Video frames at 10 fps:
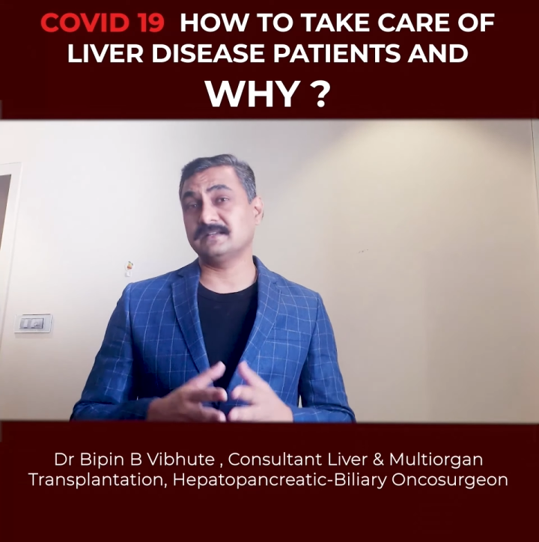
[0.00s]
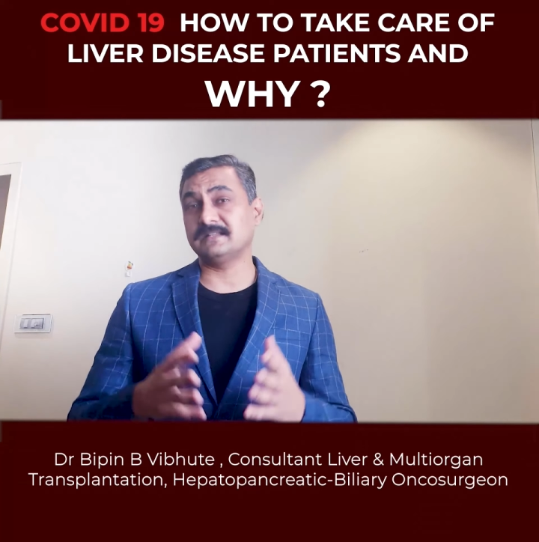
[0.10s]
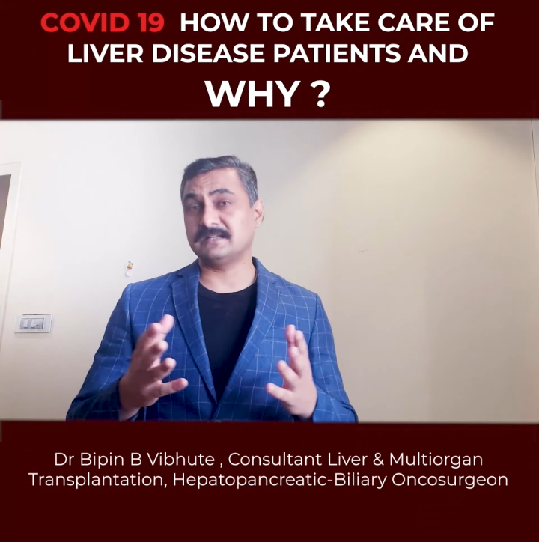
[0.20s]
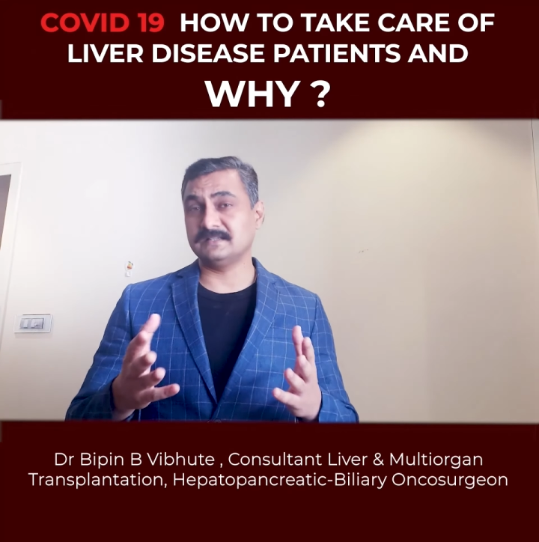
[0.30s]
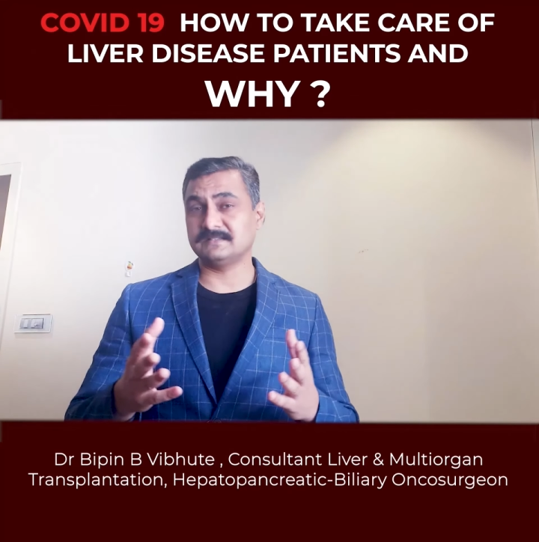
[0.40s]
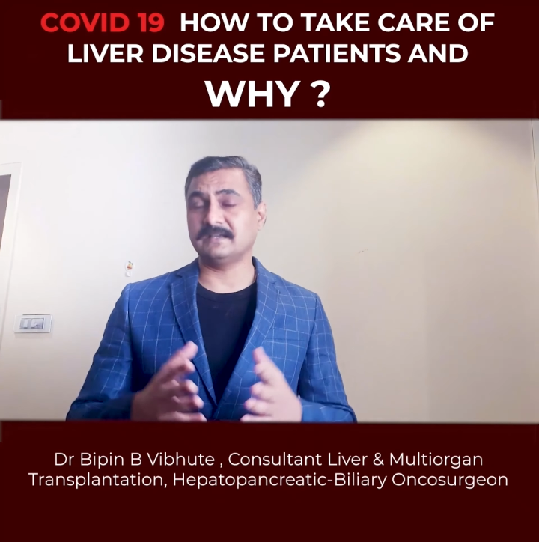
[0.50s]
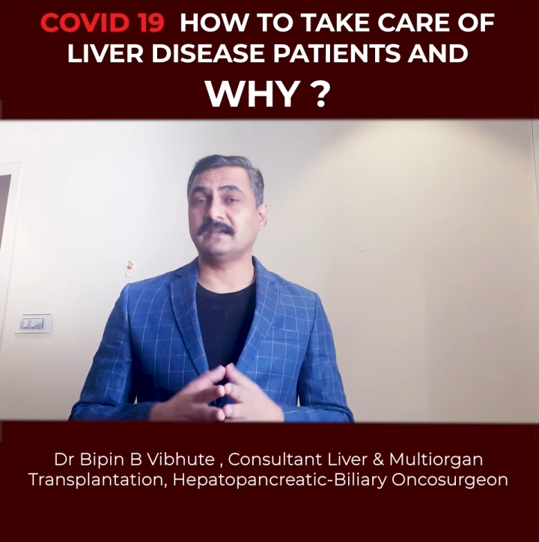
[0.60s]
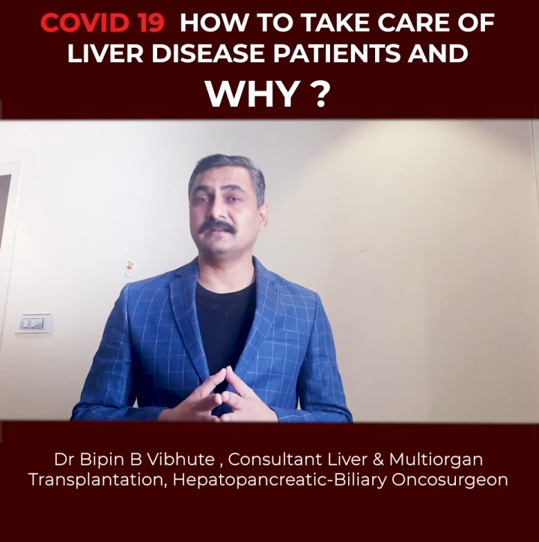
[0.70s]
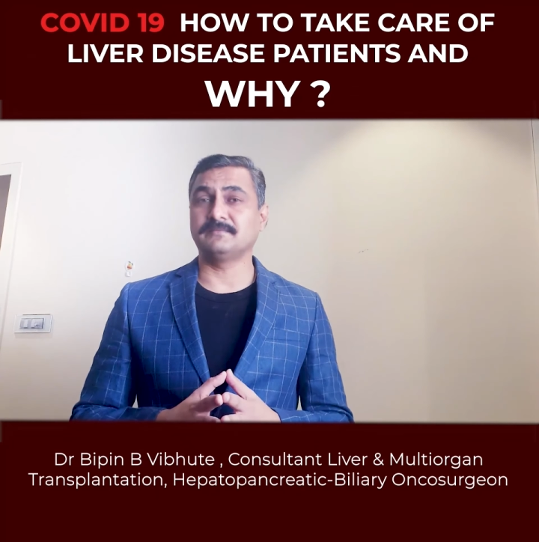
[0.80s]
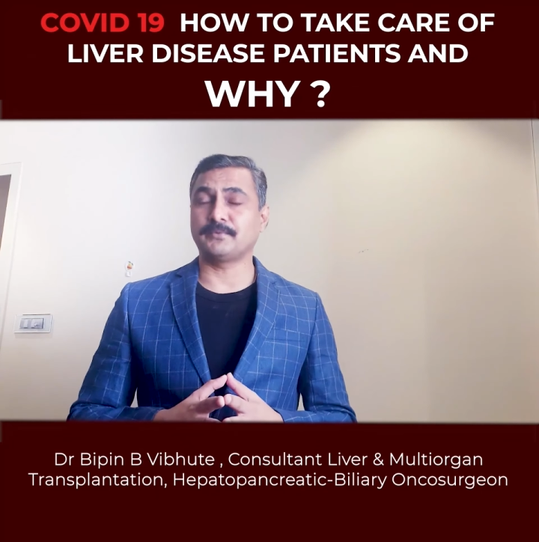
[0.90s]
that is
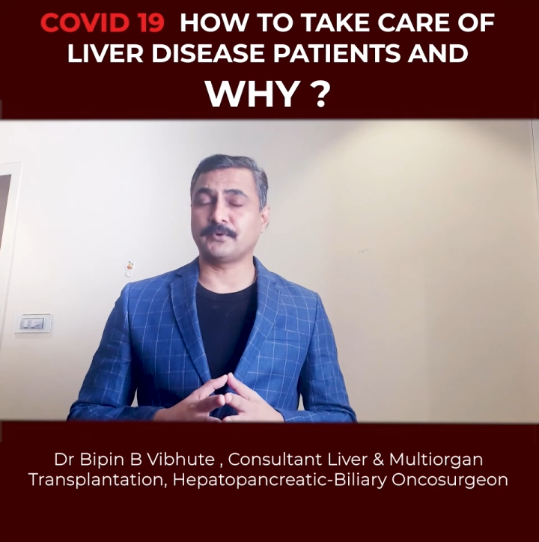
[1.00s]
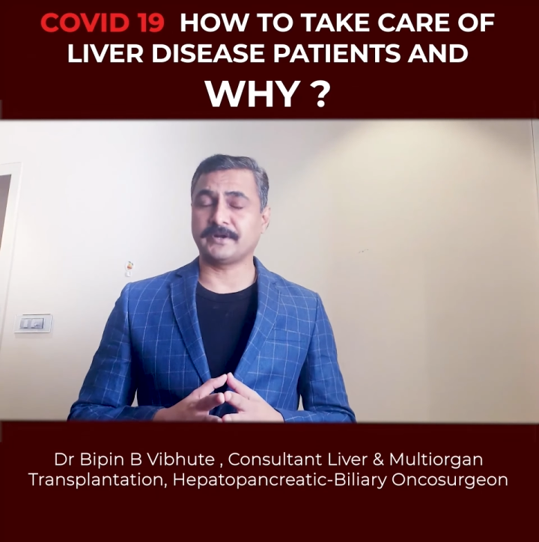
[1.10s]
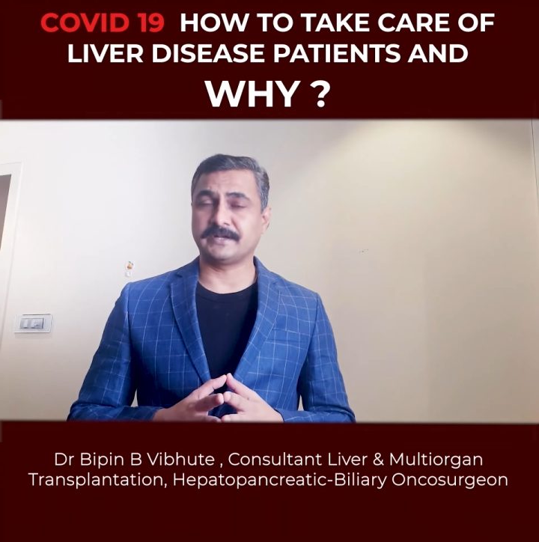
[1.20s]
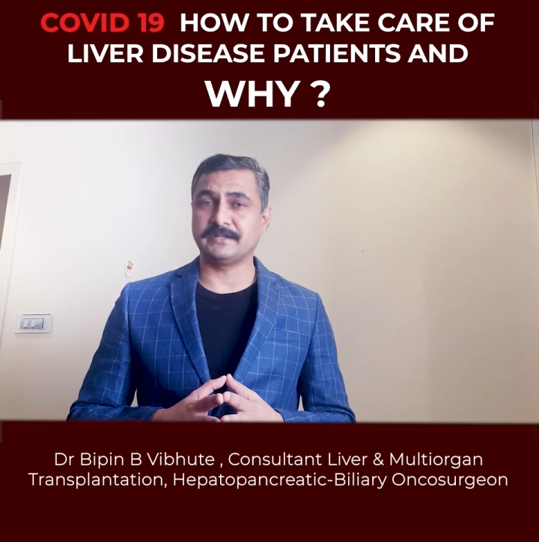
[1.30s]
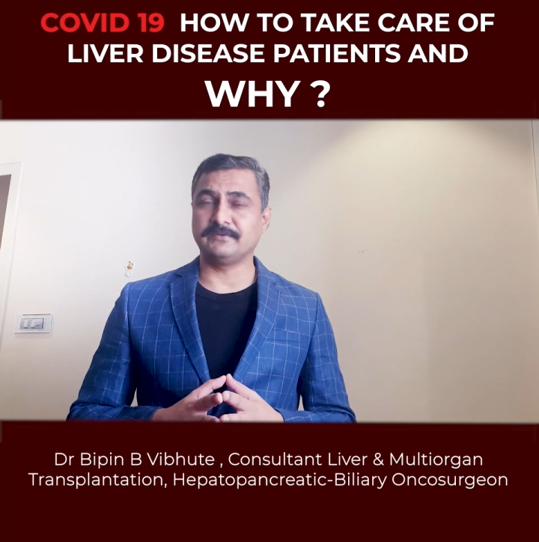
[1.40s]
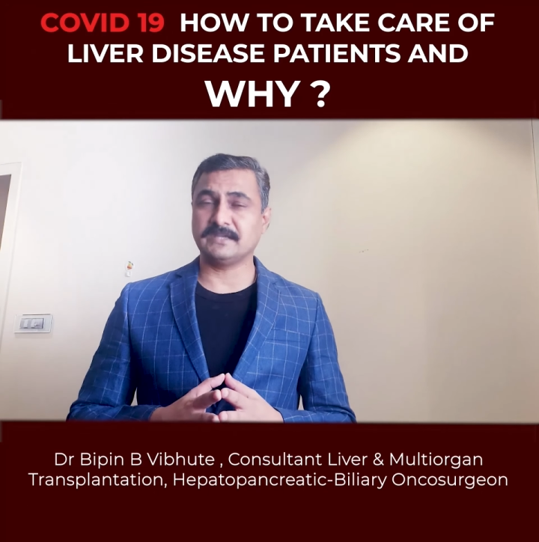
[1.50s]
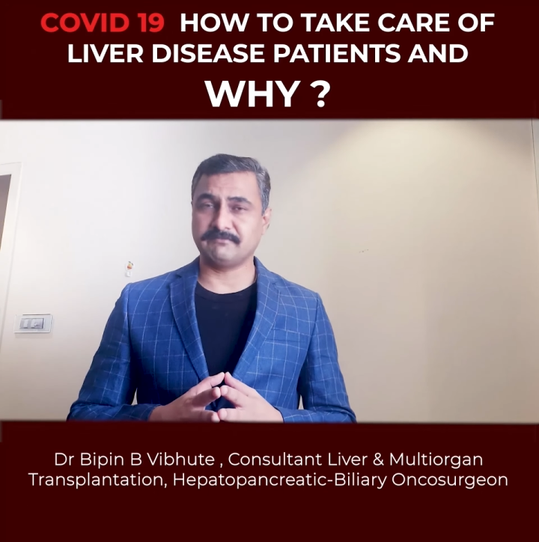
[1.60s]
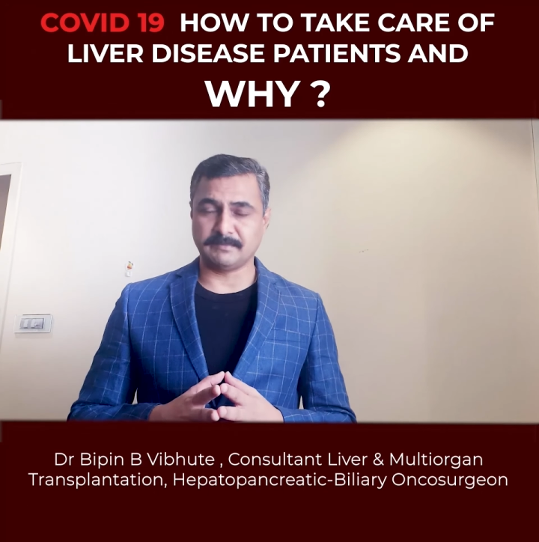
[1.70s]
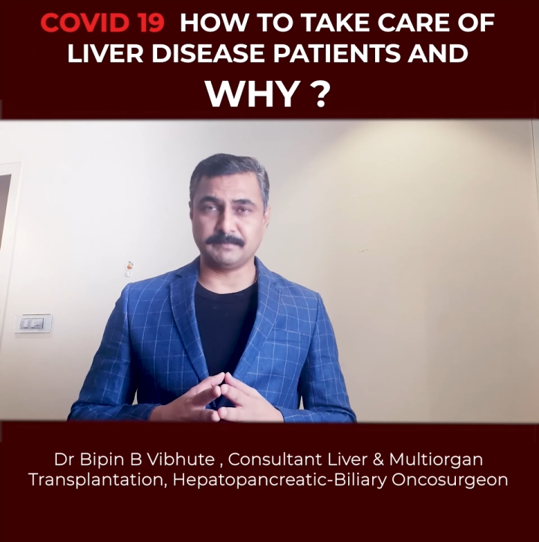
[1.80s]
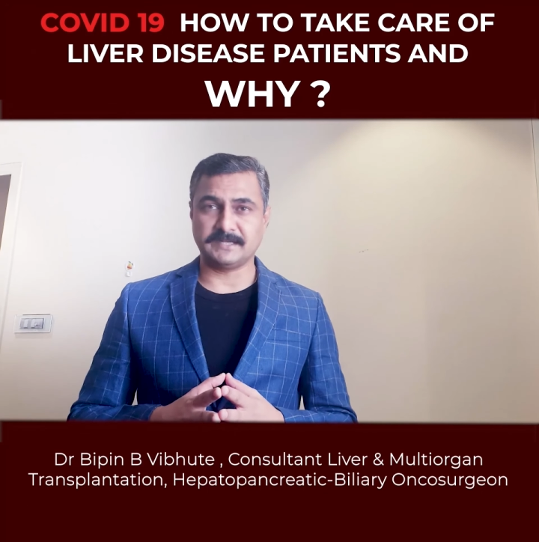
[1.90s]
an protective
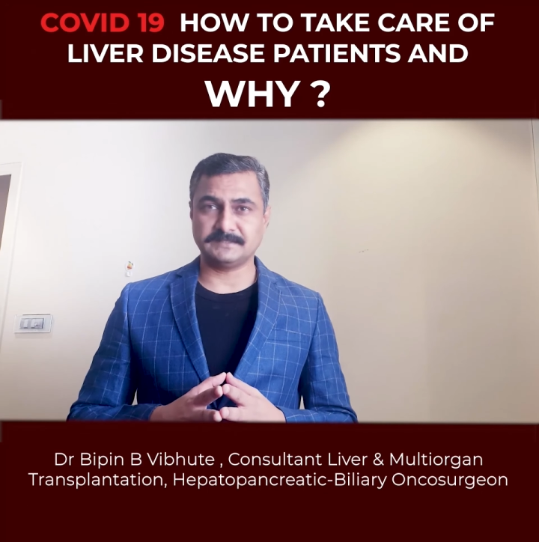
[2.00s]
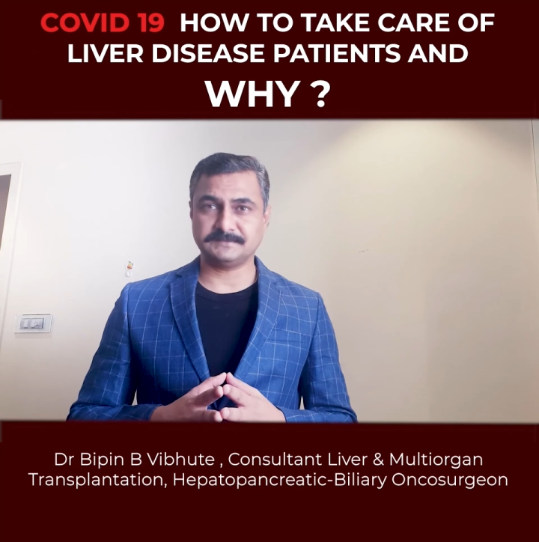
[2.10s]
equipment.